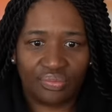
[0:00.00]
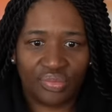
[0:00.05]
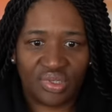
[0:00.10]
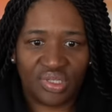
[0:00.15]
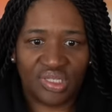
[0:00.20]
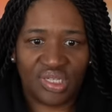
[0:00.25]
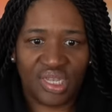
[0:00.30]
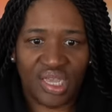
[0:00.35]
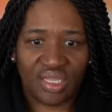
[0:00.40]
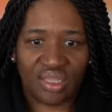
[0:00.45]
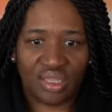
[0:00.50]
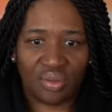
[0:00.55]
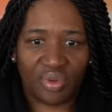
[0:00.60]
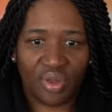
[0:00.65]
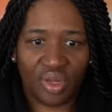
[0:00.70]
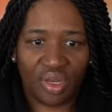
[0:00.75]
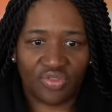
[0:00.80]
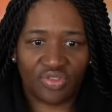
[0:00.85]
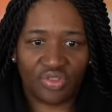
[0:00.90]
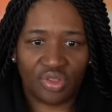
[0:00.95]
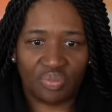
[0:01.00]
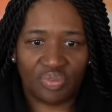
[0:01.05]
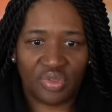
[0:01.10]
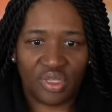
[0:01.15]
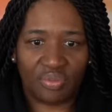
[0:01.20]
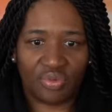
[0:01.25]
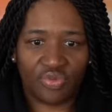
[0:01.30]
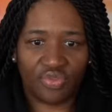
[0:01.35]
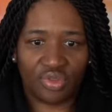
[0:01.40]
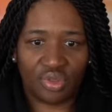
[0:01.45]
Protect the park from the
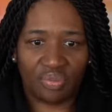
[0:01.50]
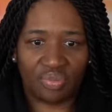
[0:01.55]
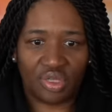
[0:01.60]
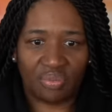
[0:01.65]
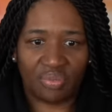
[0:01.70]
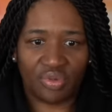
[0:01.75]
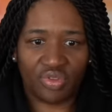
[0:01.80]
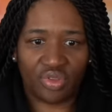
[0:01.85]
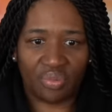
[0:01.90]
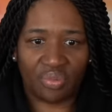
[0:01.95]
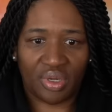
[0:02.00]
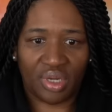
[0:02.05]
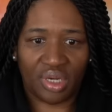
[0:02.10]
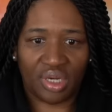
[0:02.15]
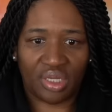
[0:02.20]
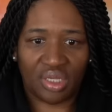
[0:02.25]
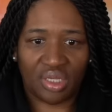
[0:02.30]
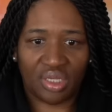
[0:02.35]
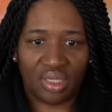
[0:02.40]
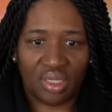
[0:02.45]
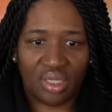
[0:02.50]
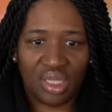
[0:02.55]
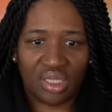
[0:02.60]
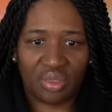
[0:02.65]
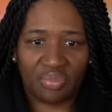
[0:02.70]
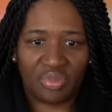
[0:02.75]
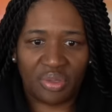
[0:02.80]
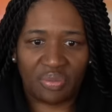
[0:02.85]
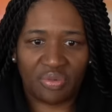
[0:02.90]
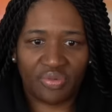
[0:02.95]
people, from the people of the park, and
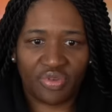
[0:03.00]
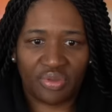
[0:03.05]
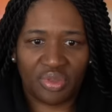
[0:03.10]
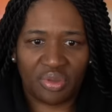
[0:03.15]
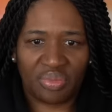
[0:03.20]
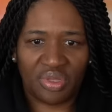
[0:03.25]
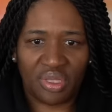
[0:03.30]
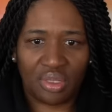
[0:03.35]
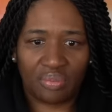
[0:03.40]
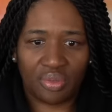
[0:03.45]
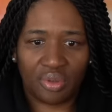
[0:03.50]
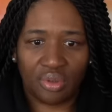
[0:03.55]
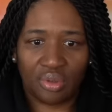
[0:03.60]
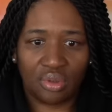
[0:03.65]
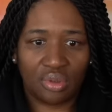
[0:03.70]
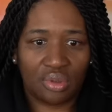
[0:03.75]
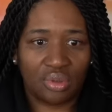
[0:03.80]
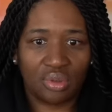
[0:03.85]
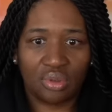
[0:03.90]
the people from the people.